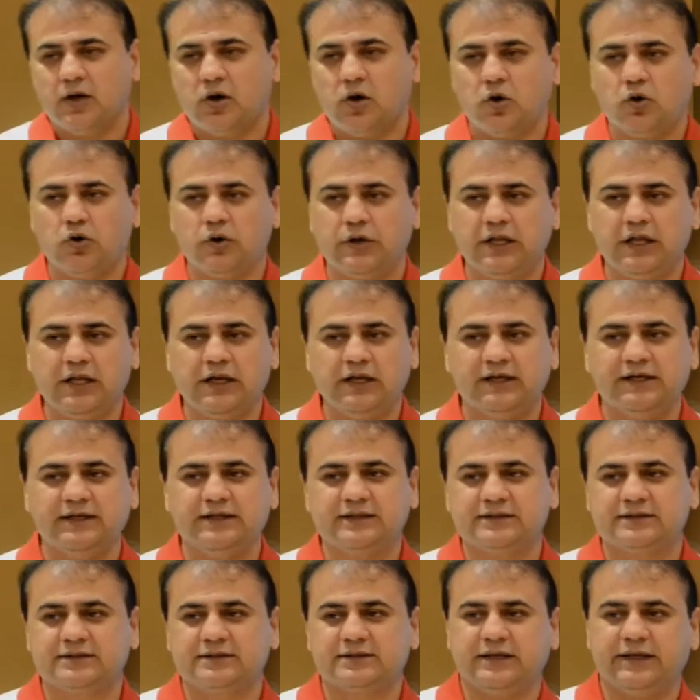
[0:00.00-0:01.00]
owner
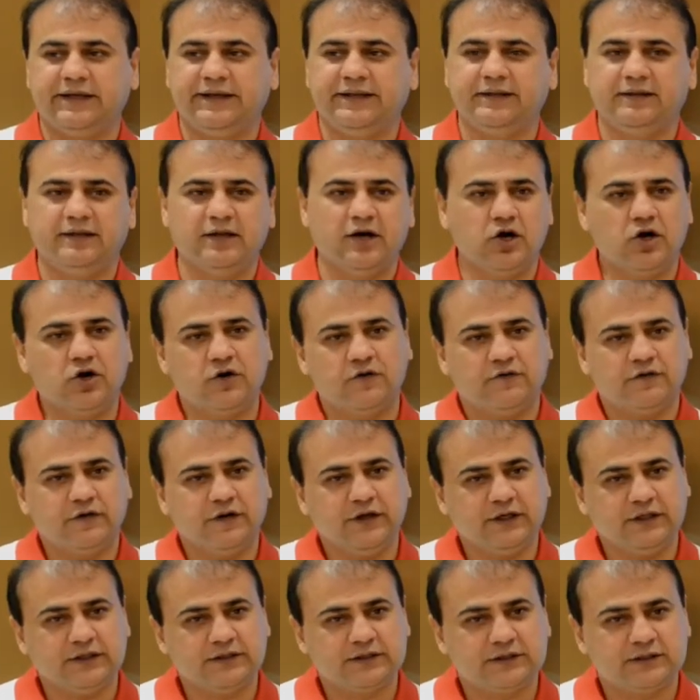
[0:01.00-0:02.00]
is in the
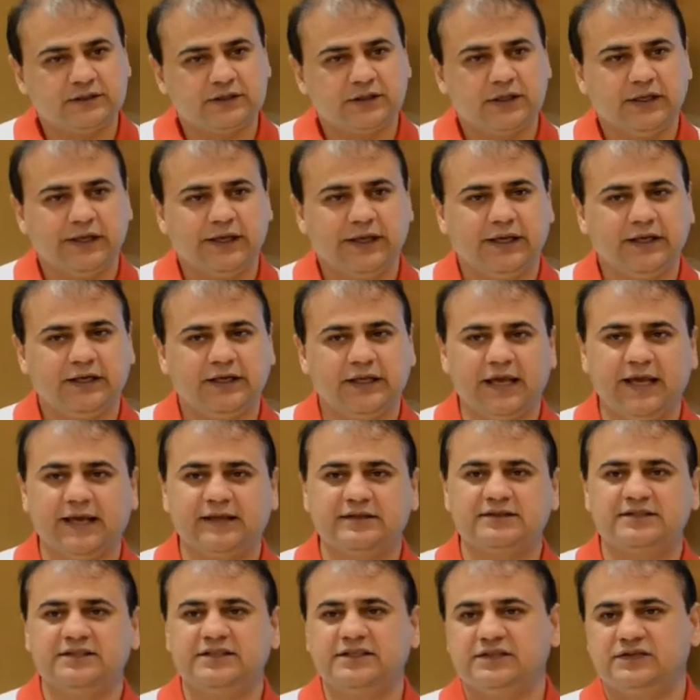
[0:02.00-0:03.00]
office, he
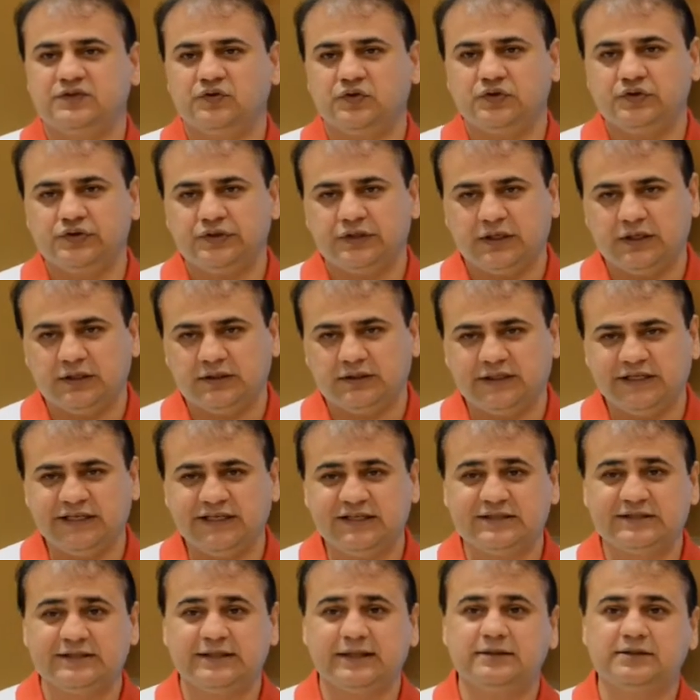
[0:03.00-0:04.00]
takes decisions, he
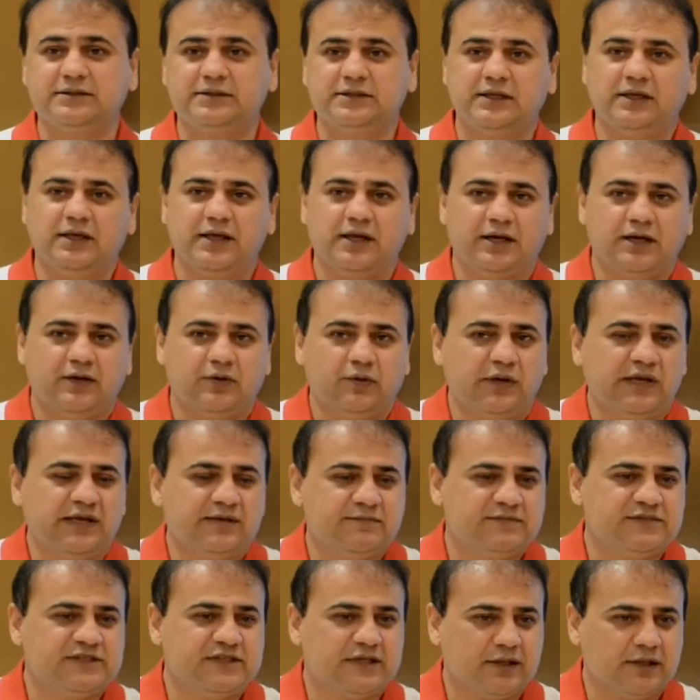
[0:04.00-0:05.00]
is sincere to
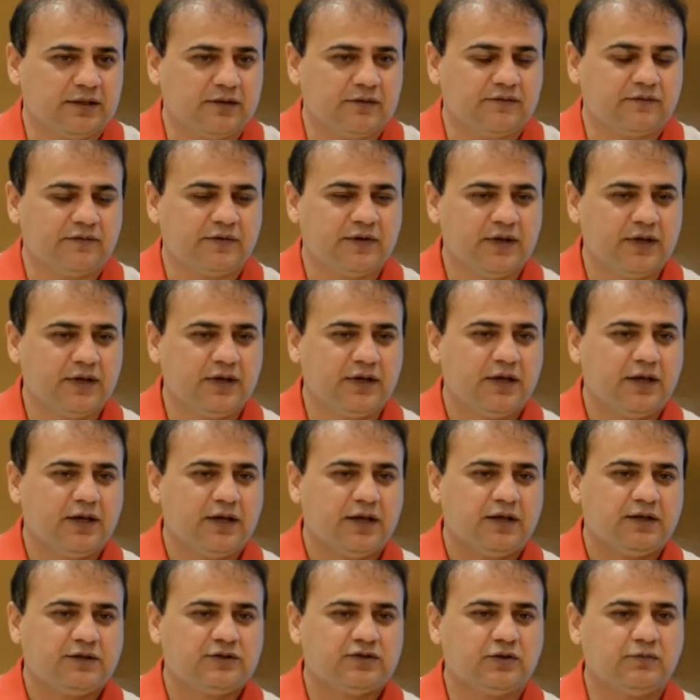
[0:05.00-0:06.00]
himself,
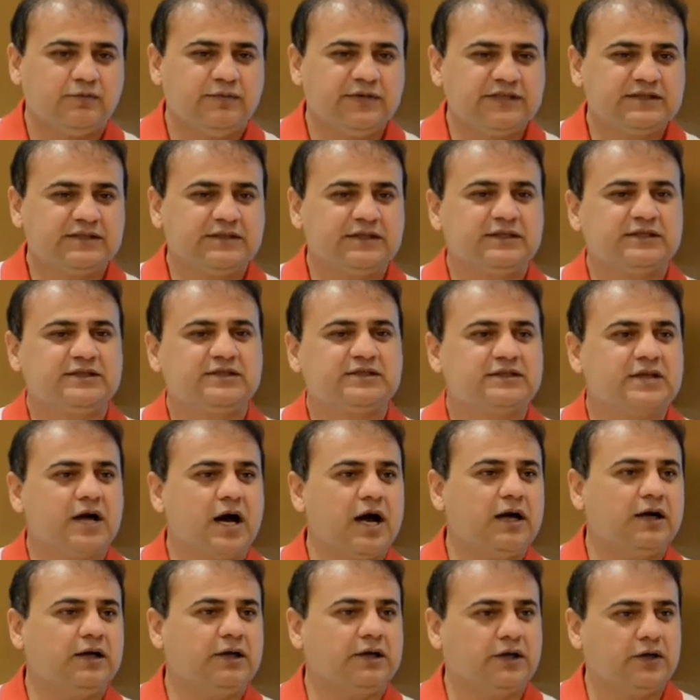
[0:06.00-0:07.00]
so business
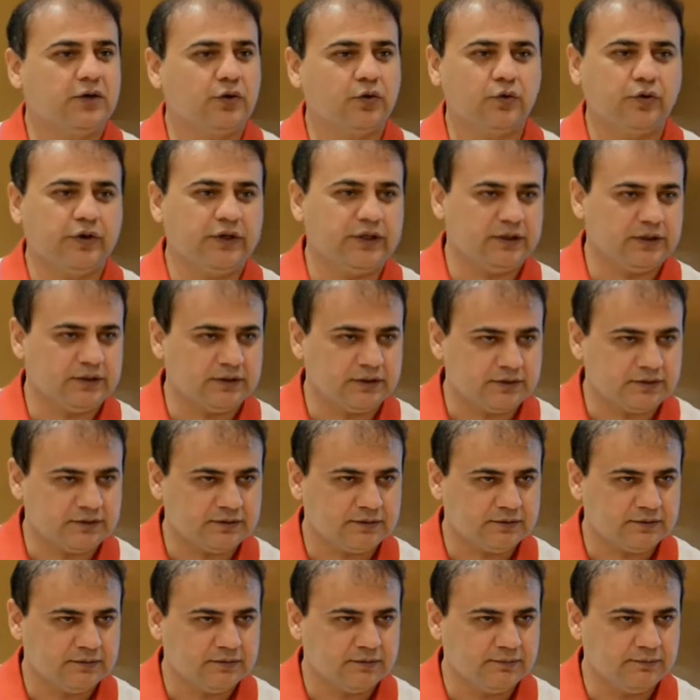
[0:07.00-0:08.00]
start growing.
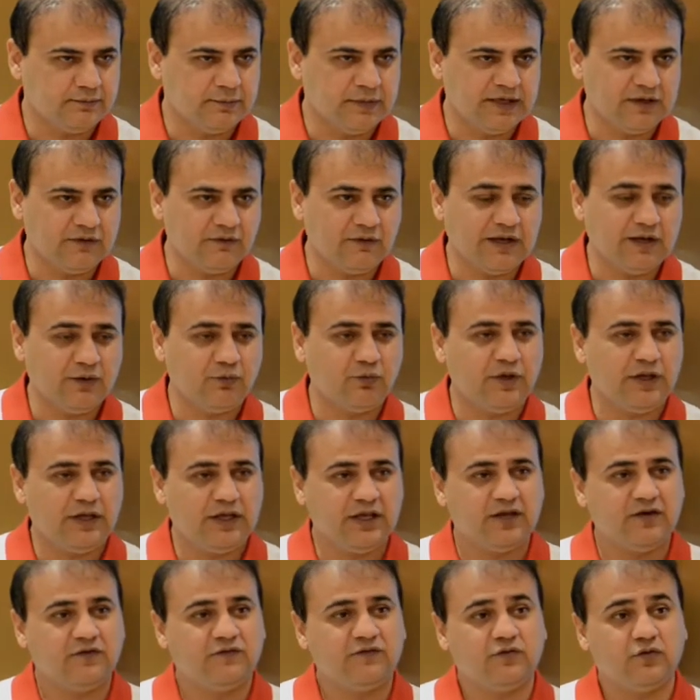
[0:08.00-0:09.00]
But when we
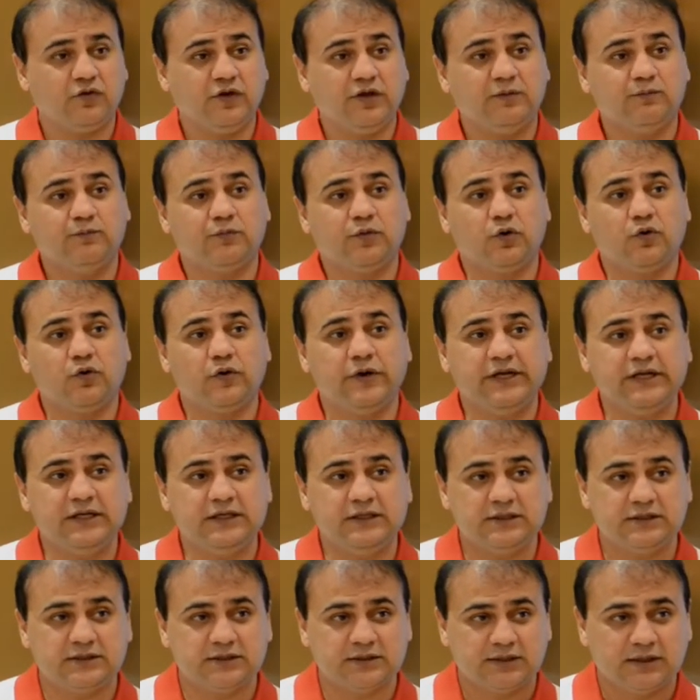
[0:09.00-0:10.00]
give to
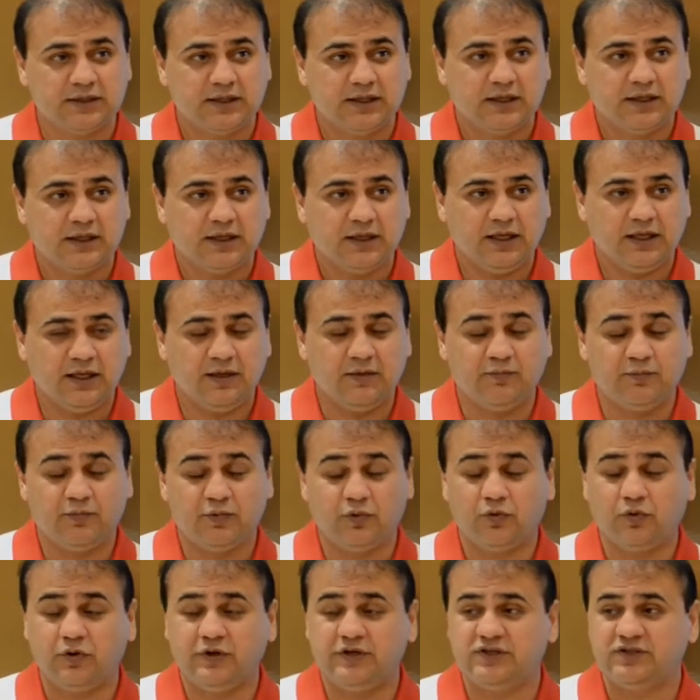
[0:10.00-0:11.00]
employees,
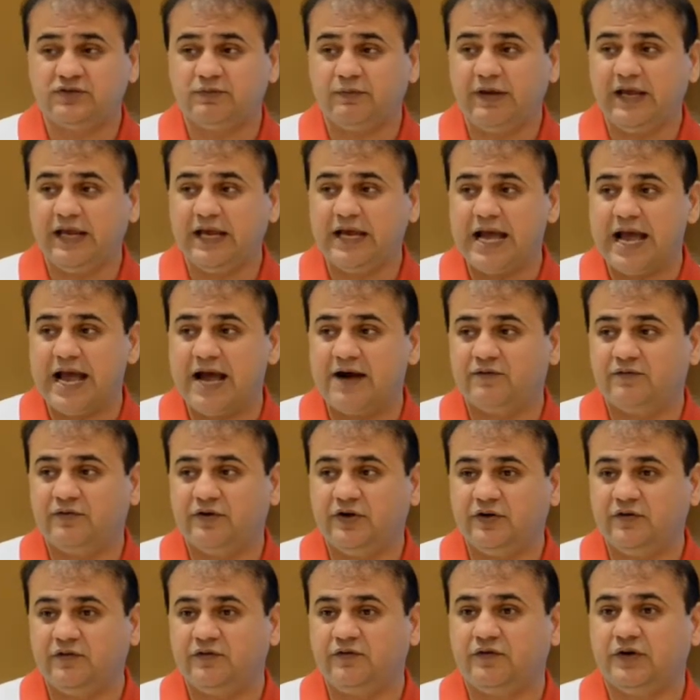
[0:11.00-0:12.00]
employees may
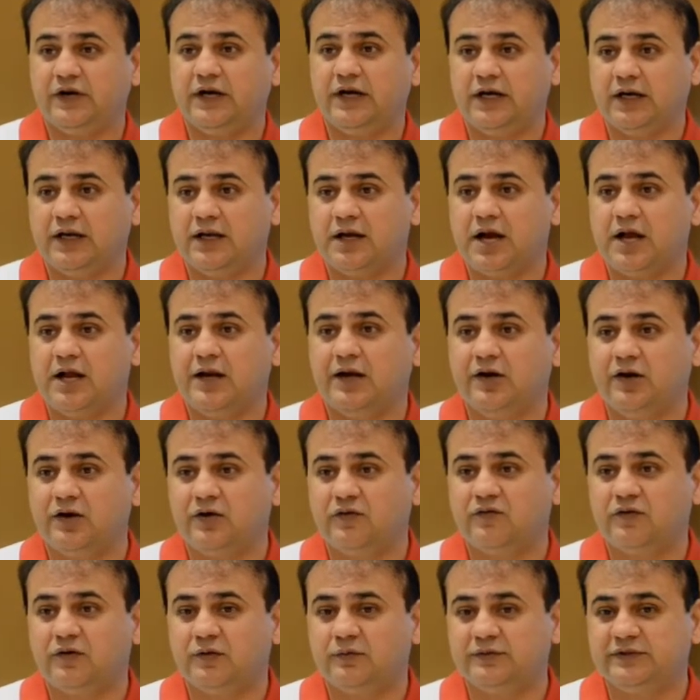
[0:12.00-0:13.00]
have different kind
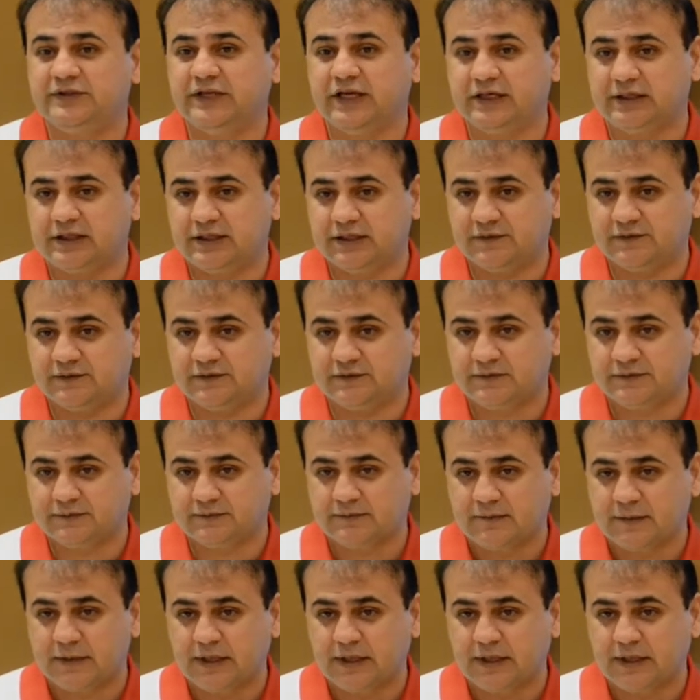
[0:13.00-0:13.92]
of objectives.